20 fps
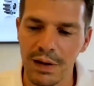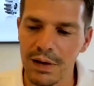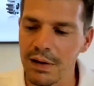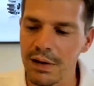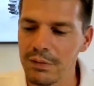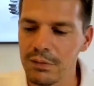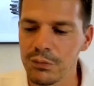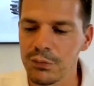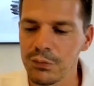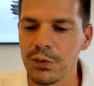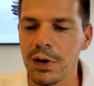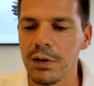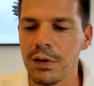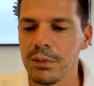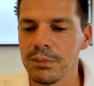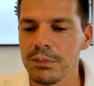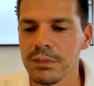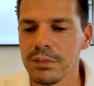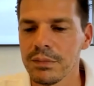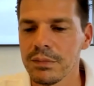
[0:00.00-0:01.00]

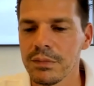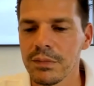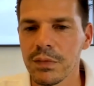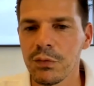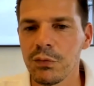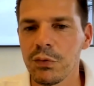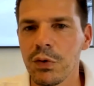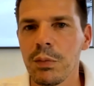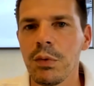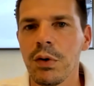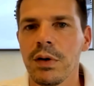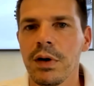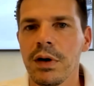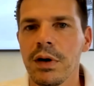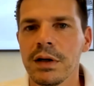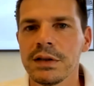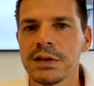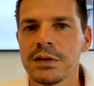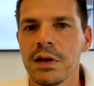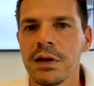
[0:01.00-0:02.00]
from
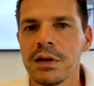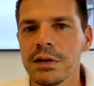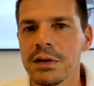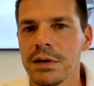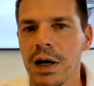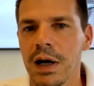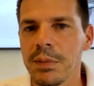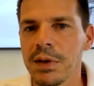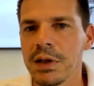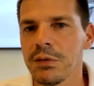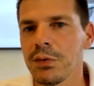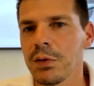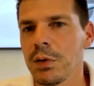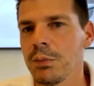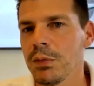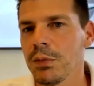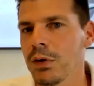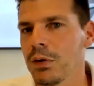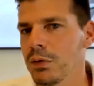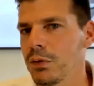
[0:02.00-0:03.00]
a standard, I mean,
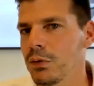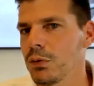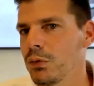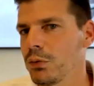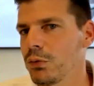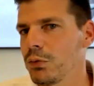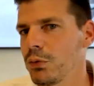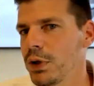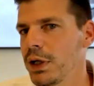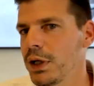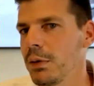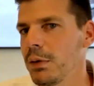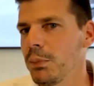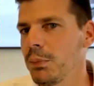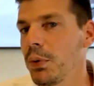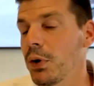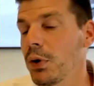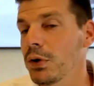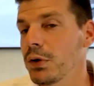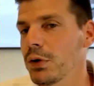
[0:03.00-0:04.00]
from a real
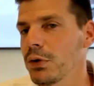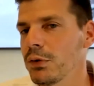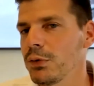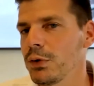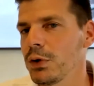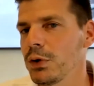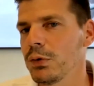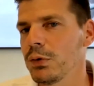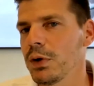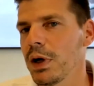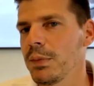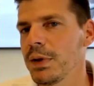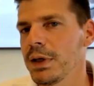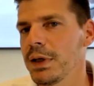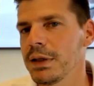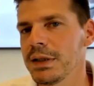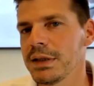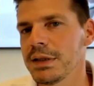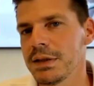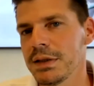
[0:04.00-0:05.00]
point of view, I mean,
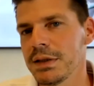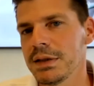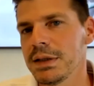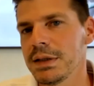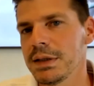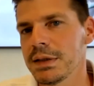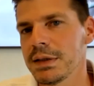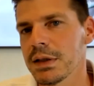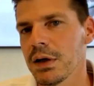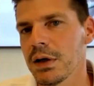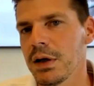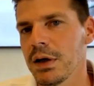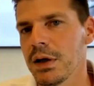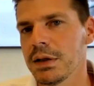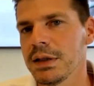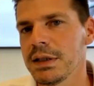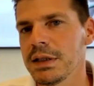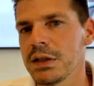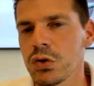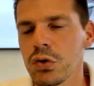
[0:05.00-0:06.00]
this
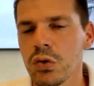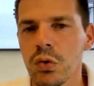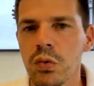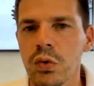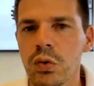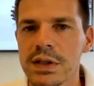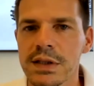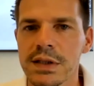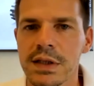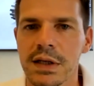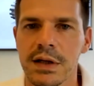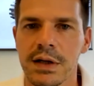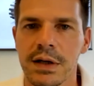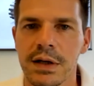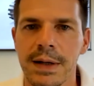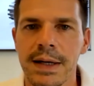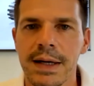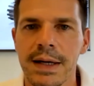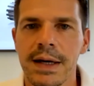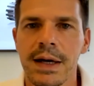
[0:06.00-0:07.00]
tool was
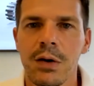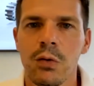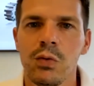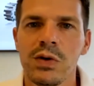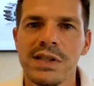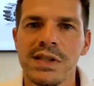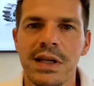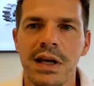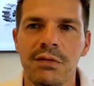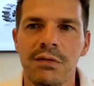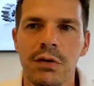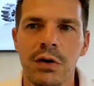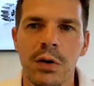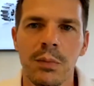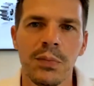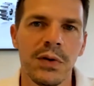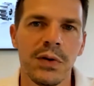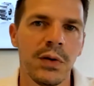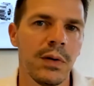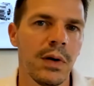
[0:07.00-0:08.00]

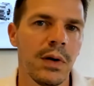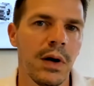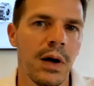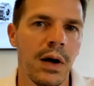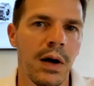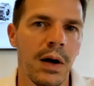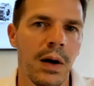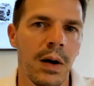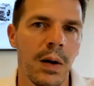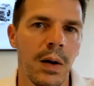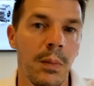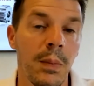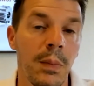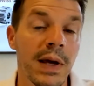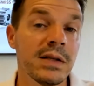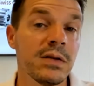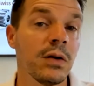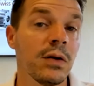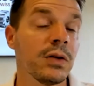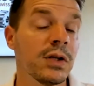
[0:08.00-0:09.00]
developed
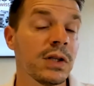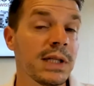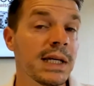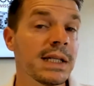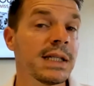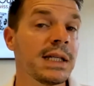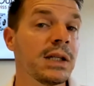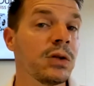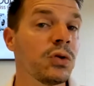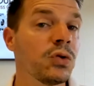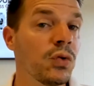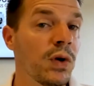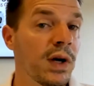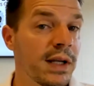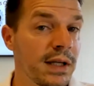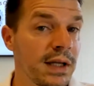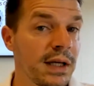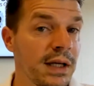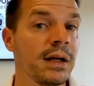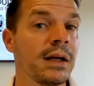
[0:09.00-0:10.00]
based on the
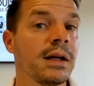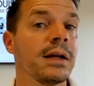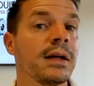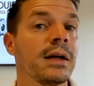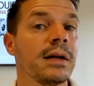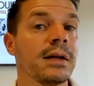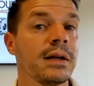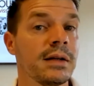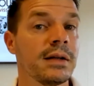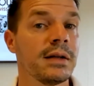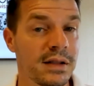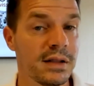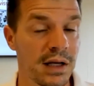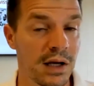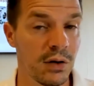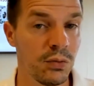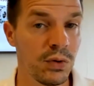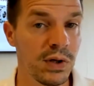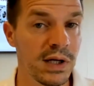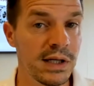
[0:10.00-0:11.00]
1620
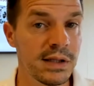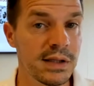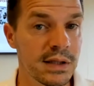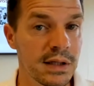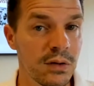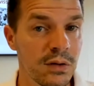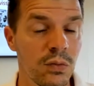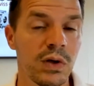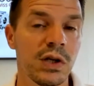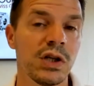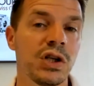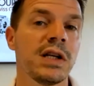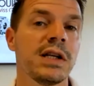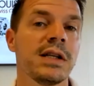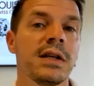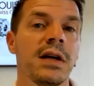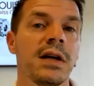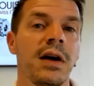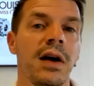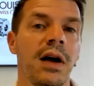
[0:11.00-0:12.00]
series, which
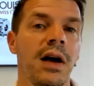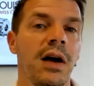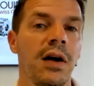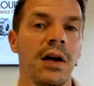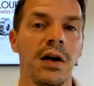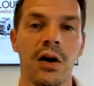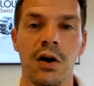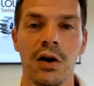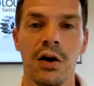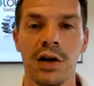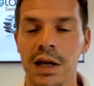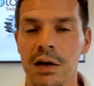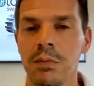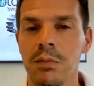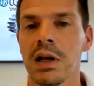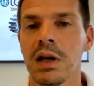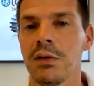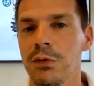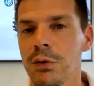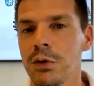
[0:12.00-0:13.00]
is an end
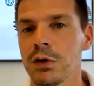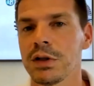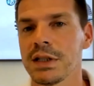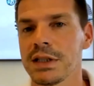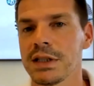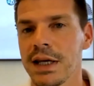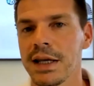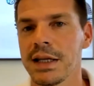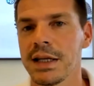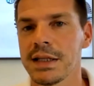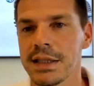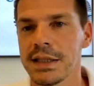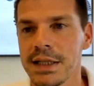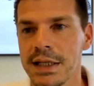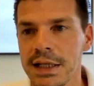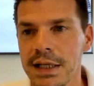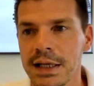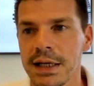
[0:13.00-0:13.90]
mill for the stainless steel,